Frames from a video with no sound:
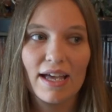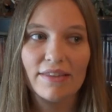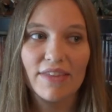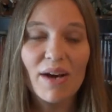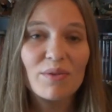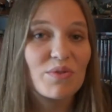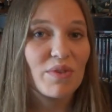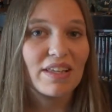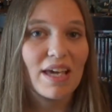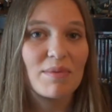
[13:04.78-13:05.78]
that was
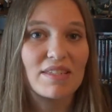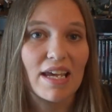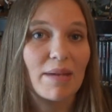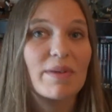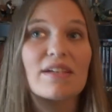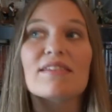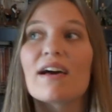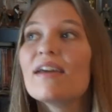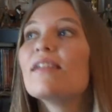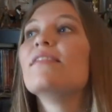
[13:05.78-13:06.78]
really a mistake, because
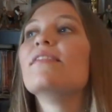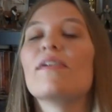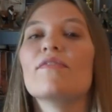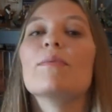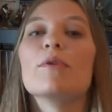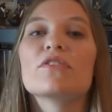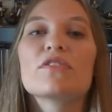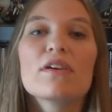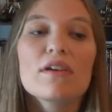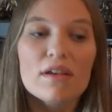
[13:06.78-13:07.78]
I love the
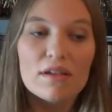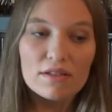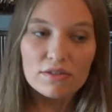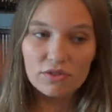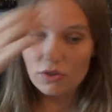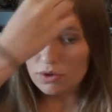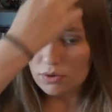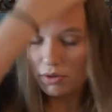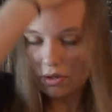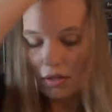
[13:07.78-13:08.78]
books.
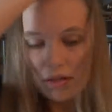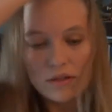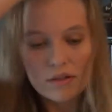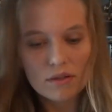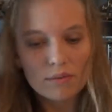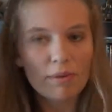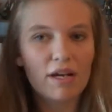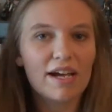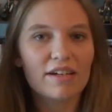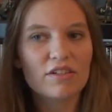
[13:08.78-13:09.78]
So,
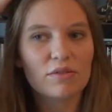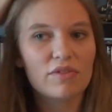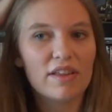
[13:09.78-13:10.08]
but I don't